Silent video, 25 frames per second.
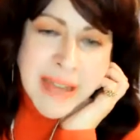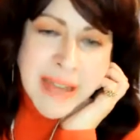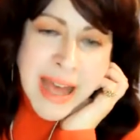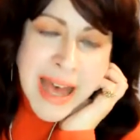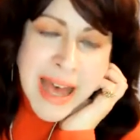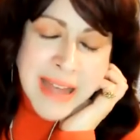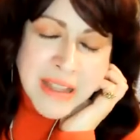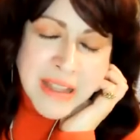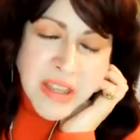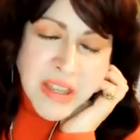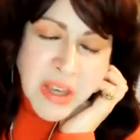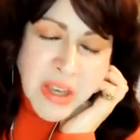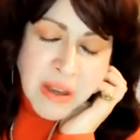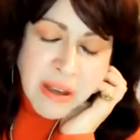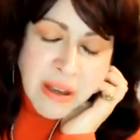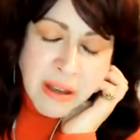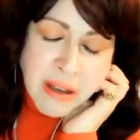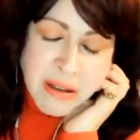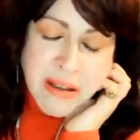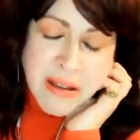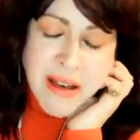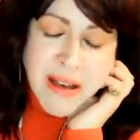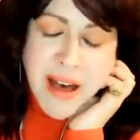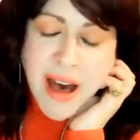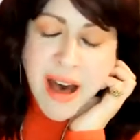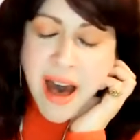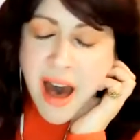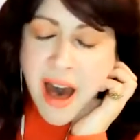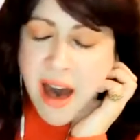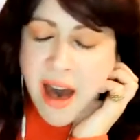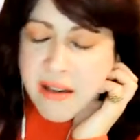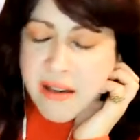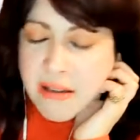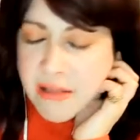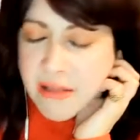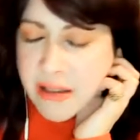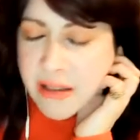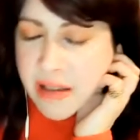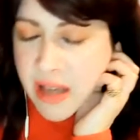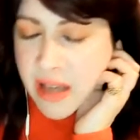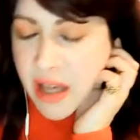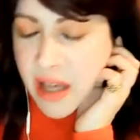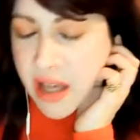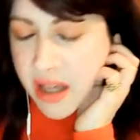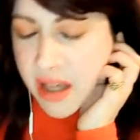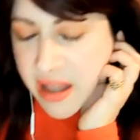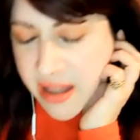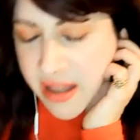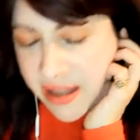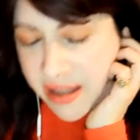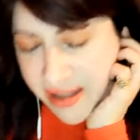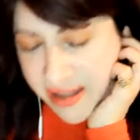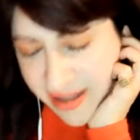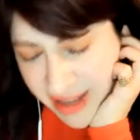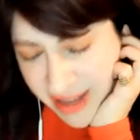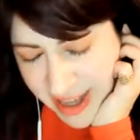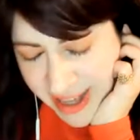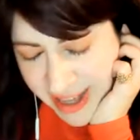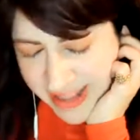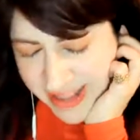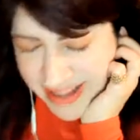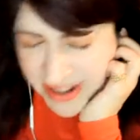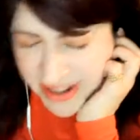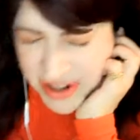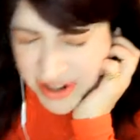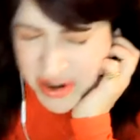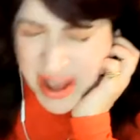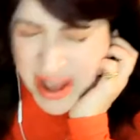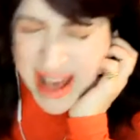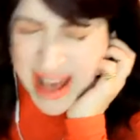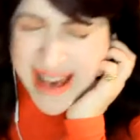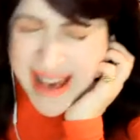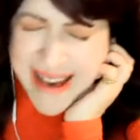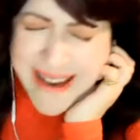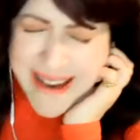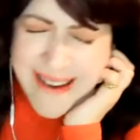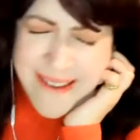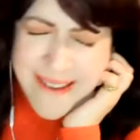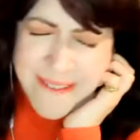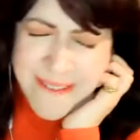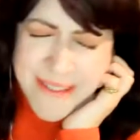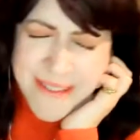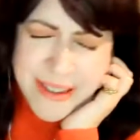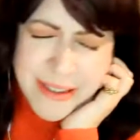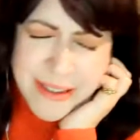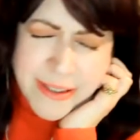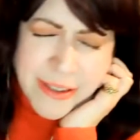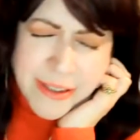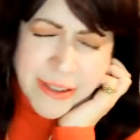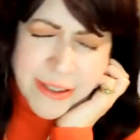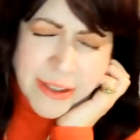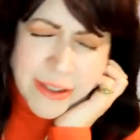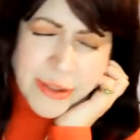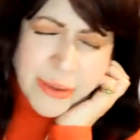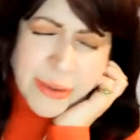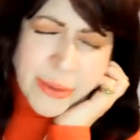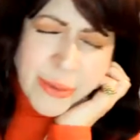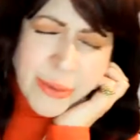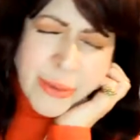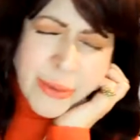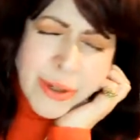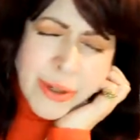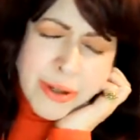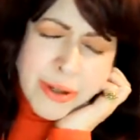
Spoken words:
and your hunger, they're driving you.